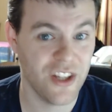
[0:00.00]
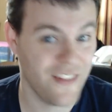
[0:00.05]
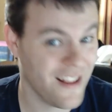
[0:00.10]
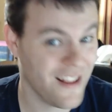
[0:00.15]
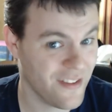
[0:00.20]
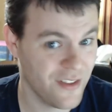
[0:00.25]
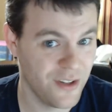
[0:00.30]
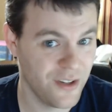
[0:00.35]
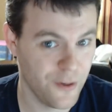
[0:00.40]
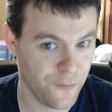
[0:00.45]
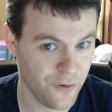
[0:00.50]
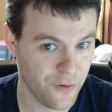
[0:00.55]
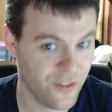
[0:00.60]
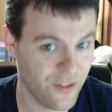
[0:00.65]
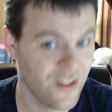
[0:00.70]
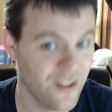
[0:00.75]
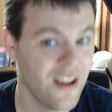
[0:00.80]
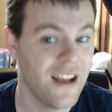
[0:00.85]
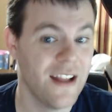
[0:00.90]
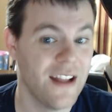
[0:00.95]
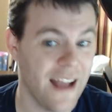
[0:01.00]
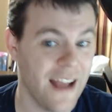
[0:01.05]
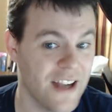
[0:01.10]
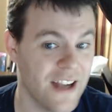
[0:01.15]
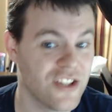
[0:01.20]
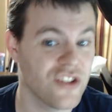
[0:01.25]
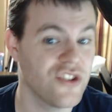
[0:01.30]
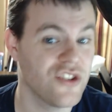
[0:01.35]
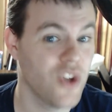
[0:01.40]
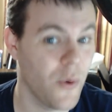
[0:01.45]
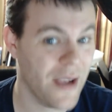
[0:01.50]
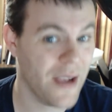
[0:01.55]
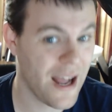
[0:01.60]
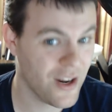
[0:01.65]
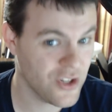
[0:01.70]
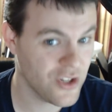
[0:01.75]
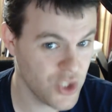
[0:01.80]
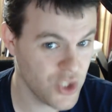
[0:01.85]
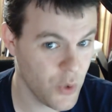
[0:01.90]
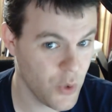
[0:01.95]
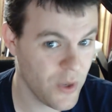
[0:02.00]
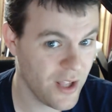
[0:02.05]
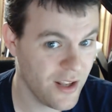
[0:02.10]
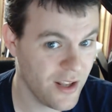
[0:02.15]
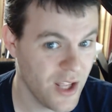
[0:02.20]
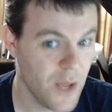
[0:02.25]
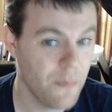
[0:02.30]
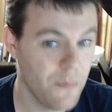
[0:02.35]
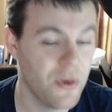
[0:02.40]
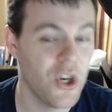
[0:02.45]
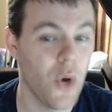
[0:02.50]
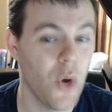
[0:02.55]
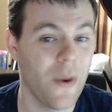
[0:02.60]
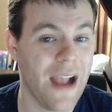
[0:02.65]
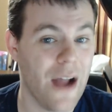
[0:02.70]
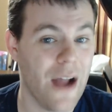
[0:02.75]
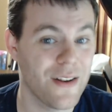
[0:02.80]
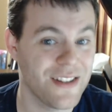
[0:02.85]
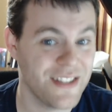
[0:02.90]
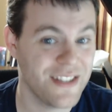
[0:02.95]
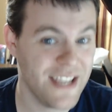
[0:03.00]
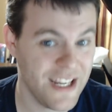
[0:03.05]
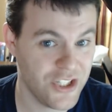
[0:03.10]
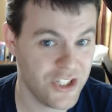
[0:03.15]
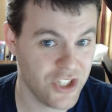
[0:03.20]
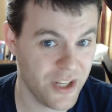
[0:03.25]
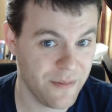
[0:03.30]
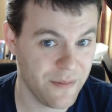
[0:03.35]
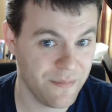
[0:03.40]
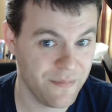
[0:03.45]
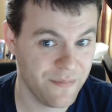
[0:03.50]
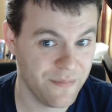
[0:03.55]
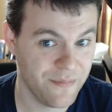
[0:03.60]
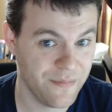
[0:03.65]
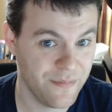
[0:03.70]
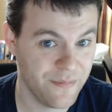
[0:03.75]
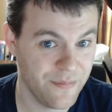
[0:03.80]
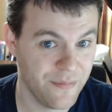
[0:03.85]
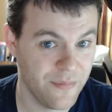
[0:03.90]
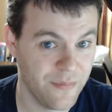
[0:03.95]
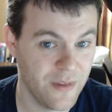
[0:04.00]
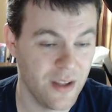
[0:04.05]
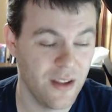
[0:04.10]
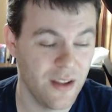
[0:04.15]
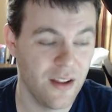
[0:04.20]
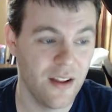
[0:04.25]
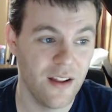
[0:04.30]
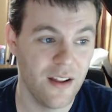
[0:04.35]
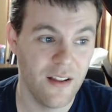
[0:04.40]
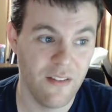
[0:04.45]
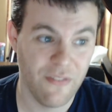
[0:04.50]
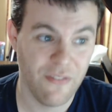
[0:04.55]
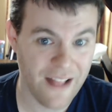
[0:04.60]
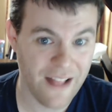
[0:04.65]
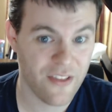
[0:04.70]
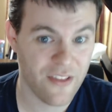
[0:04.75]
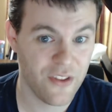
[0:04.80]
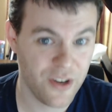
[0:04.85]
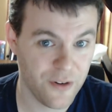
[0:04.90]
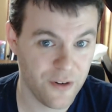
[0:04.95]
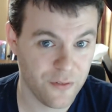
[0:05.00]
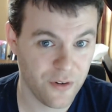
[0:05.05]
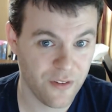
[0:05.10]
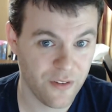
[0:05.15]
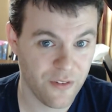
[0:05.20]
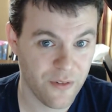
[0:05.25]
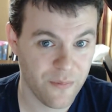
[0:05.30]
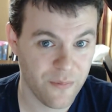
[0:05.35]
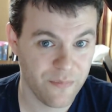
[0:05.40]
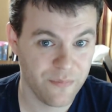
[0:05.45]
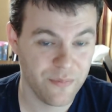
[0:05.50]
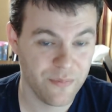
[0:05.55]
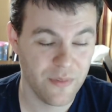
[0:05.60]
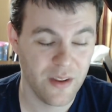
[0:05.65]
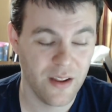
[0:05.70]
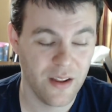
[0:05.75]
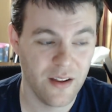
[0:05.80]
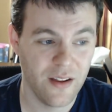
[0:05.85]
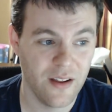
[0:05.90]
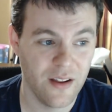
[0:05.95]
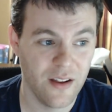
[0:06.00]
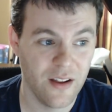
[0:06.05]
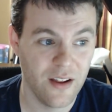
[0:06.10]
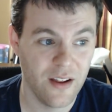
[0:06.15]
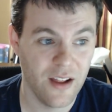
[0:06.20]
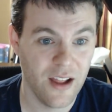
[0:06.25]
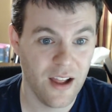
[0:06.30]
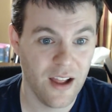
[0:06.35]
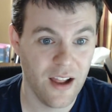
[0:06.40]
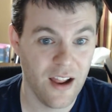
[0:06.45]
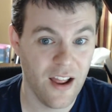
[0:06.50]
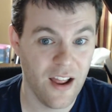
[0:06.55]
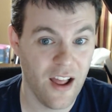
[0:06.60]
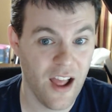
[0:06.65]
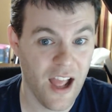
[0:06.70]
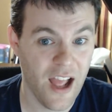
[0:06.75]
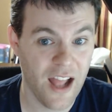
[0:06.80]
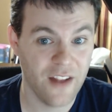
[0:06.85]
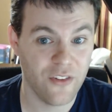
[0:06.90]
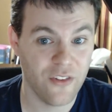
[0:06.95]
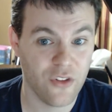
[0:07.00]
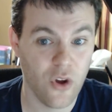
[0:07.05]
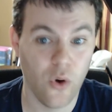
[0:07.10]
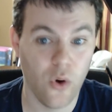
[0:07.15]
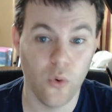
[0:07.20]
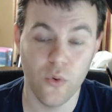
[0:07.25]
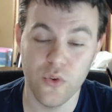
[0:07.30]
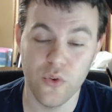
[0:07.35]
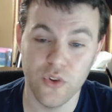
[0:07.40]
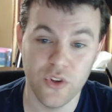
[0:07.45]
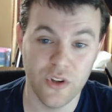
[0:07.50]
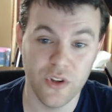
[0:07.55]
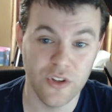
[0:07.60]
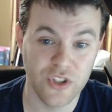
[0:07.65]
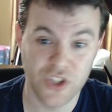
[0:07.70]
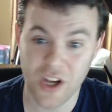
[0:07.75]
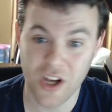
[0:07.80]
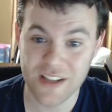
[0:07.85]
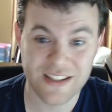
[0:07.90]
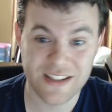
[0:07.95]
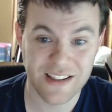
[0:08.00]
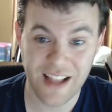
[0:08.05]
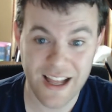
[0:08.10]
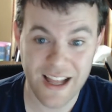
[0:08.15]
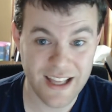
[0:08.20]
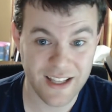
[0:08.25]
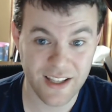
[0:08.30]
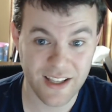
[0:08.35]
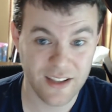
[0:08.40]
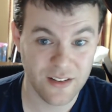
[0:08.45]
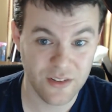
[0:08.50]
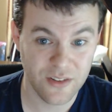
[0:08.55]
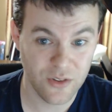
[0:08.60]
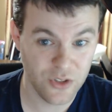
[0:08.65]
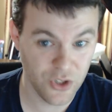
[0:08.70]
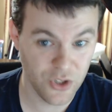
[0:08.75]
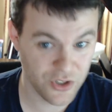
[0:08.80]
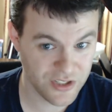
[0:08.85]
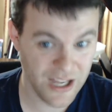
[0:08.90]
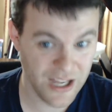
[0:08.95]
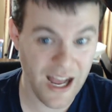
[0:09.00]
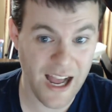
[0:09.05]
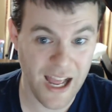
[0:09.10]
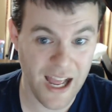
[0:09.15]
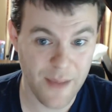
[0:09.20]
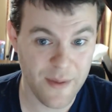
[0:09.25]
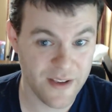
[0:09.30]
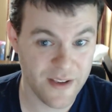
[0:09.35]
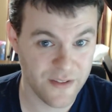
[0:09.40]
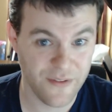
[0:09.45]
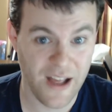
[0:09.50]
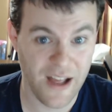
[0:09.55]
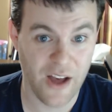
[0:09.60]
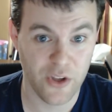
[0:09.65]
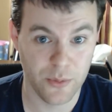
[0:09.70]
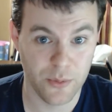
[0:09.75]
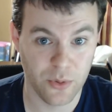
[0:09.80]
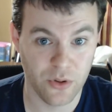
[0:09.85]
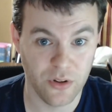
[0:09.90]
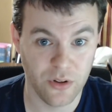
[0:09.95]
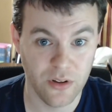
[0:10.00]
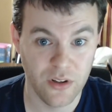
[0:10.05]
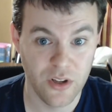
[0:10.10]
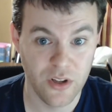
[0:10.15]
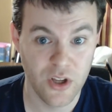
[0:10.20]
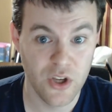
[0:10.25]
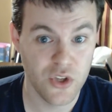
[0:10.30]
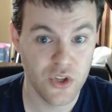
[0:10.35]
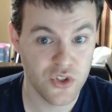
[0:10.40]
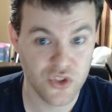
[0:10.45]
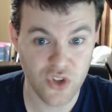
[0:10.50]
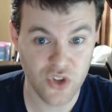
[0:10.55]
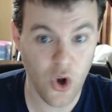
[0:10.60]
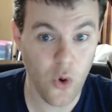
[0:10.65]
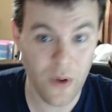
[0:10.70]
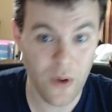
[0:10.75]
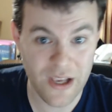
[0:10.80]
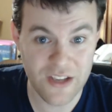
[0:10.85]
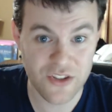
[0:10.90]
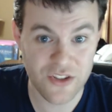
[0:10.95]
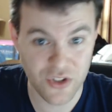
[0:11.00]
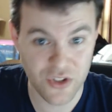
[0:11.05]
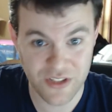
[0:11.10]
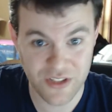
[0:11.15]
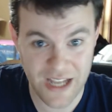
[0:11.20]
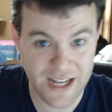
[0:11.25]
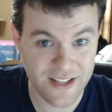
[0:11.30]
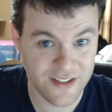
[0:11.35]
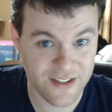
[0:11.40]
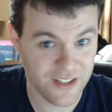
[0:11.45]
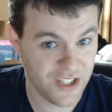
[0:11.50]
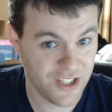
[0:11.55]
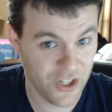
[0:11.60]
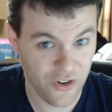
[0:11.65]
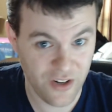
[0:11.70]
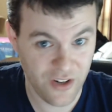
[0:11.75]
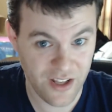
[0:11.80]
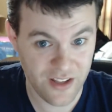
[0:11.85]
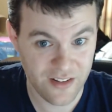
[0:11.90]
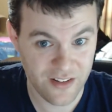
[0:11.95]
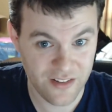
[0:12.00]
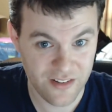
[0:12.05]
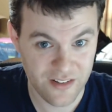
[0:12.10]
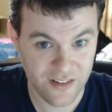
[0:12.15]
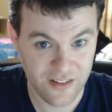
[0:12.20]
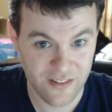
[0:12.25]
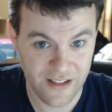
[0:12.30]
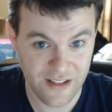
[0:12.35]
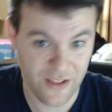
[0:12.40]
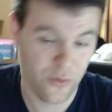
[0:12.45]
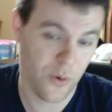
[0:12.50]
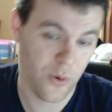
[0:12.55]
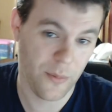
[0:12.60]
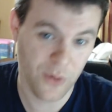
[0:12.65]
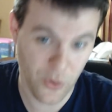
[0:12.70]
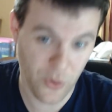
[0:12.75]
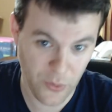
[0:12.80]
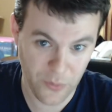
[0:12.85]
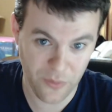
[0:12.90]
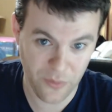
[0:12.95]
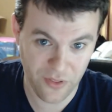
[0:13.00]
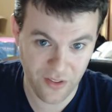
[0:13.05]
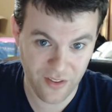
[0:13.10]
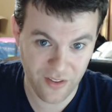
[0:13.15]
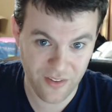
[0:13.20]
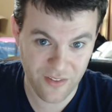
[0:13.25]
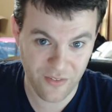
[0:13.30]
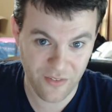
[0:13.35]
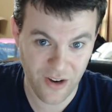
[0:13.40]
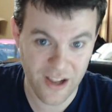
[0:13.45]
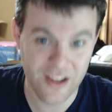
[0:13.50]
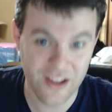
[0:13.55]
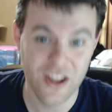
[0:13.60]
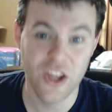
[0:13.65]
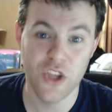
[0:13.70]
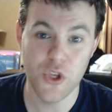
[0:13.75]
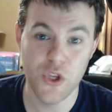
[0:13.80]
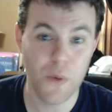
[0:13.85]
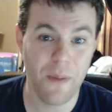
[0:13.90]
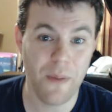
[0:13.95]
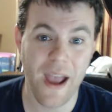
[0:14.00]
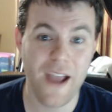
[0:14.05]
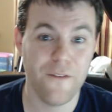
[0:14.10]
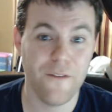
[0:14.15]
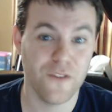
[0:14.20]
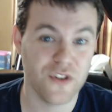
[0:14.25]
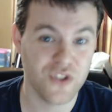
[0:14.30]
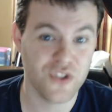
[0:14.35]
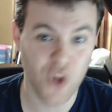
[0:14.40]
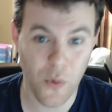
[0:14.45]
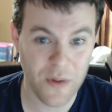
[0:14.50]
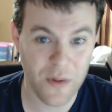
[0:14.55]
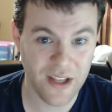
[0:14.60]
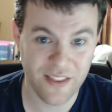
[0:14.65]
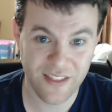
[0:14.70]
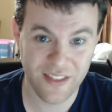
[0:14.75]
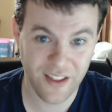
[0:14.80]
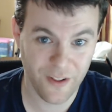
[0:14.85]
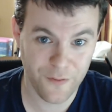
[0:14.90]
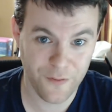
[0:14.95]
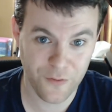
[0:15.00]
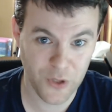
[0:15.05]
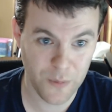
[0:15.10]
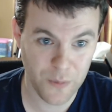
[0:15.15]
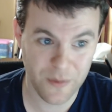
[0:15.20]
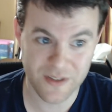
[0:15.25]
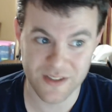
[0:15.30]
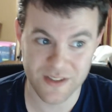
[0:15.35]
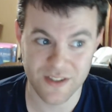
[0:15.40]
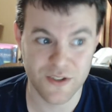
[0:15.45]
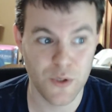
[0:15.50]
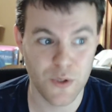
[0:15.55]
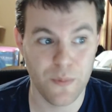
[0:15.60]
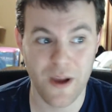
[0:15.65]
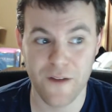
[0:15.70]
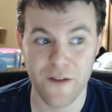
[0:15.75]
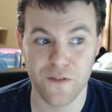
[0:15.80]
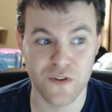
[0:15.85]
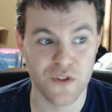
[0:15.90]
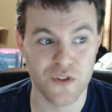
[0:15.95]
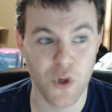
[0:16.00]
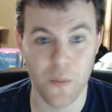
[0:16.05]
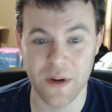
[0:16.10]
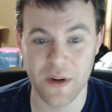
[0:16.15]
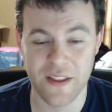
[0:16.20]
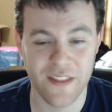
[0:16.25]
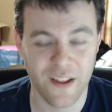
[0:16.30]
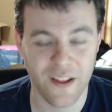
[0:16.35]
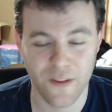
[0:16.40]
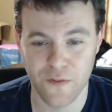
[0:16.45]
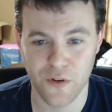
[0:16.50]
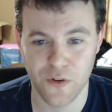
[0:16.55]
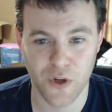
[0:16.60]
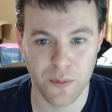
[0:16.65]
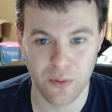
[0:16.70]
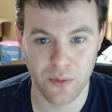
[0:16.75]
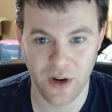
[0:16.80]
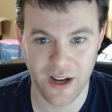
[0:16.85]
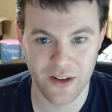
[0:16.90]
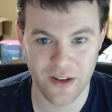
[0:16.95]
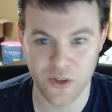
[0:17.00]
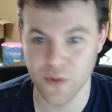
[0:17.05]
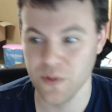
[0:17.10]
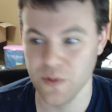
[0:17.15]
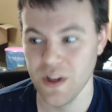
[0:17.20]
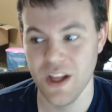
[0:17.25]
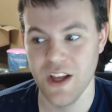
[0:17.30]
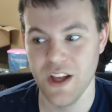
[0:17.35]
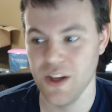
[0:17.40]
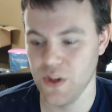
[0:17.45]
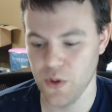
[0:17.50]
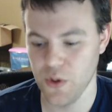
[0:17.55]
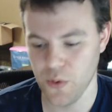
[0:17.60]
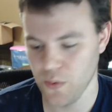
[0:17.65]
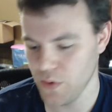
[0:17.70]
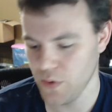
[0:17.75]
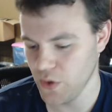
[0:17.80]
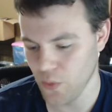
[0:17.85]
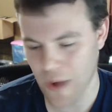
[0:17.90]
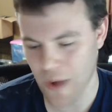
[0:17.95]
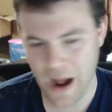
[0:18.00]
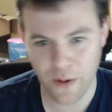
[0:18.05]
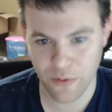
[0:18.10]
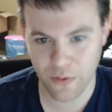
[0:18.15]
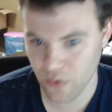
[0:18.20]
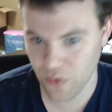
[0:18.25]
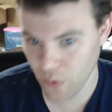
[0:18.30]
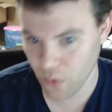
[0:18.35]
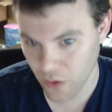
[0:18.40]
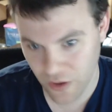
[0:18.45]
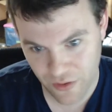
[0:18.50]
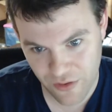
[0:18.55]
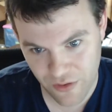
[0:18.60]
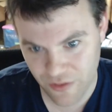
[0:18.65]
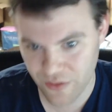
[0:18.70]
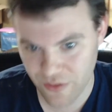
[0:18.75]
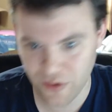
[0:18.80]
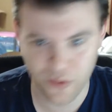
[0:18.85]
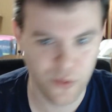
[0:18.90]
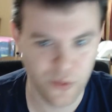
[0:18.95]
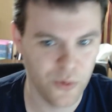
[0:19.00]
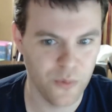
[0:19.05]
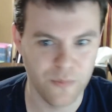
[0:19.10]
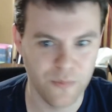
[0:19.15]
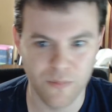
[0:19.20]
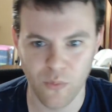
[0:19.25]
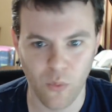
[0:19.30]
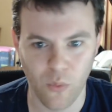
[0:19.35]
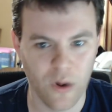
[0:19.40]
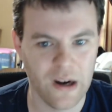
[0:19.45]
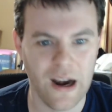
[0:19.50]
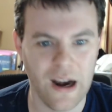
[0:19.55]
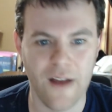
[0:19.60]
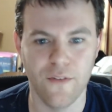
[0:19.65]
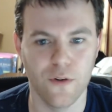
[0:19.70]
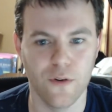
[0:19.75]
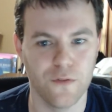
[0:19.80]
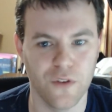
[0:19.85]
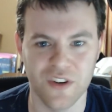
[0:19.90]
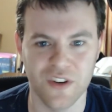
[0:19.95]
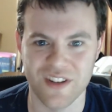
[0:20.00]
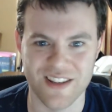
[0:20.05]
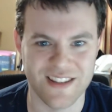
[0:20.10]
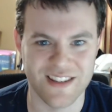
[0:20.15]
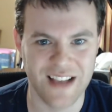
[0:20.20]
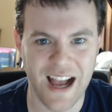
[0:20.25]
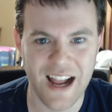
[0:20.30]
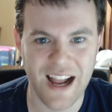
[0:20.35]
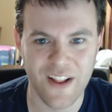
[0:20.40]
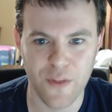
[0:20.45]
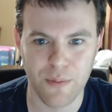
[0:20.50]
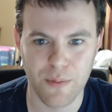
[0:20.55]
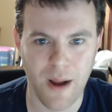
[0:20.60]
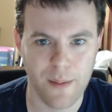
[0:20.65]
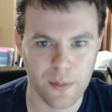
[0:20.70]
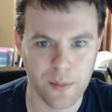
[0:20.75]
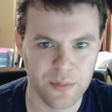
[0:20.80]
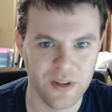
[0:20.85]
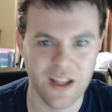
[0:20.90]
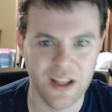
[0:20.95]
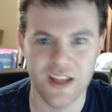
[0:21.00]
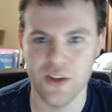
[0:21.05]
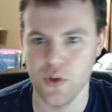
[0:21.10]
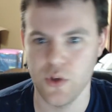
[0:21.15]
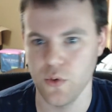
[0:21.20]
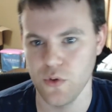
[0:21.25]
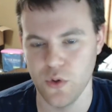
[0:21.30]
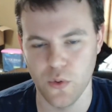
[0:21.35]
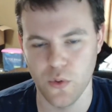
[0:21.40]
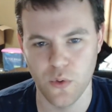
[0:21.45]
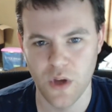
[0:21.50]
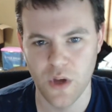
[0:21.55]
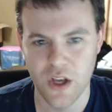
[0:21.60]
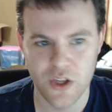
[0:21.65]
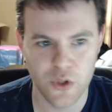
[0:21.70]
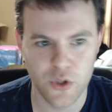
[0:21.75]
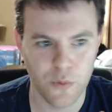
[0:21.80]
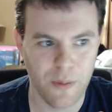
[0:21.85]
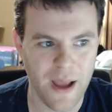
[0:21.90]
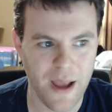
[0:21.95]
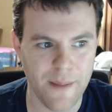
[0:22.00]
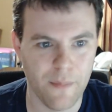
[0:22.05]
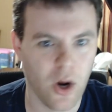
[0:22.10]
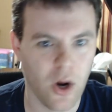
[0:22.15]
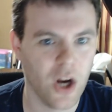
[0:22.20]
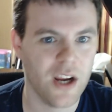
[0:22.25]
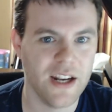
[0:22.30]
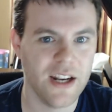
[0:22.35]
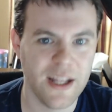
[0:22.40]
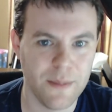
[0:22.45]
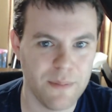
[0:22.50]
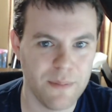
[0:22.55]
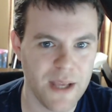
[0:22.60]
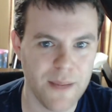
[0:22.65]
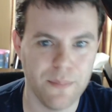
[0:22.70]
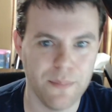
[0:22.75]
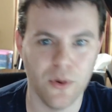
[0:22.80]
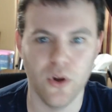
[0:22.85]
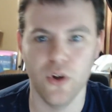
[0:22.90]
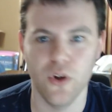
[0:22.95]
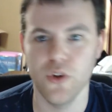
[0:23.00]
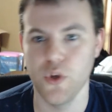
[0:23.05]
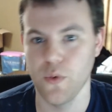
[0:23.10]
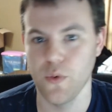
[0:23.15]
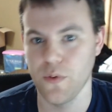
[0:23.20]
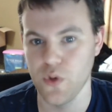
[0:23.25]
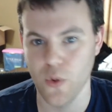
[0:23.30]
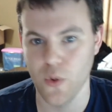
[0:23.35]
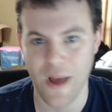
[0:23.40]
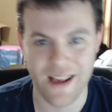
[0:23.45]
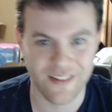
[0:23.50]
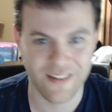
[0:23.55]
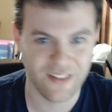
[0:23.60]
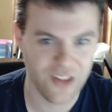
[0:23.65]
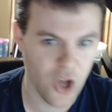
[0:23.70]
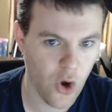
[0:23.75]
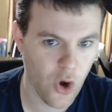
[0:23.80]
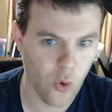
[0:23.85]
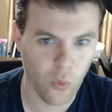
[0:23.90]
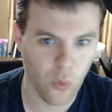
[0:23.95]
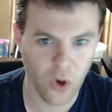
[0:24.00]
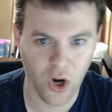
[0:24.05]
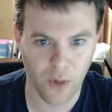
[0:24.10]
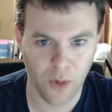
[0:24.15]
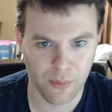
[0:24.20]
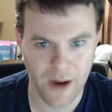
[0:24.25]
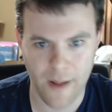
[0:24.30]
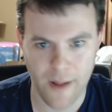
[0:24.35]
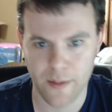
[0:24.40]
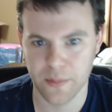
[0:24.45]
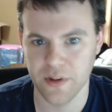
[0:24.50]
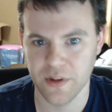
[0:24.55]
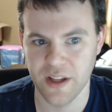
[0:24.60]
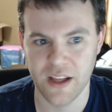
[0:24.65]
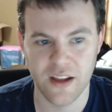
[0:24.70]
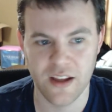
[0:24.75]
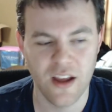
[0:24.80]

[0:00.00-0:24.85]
That's the difference. Not just knowing how to do it, but knowing how to teach it. That's the difference. And so just like your time is valuable, so is your data security. That's where I'm going with this, right? You pay for so many things for your business. You pay for so many things for your brand. You outsource to wherever for designs, probably. You pay marketing people. You do SEO work, probably.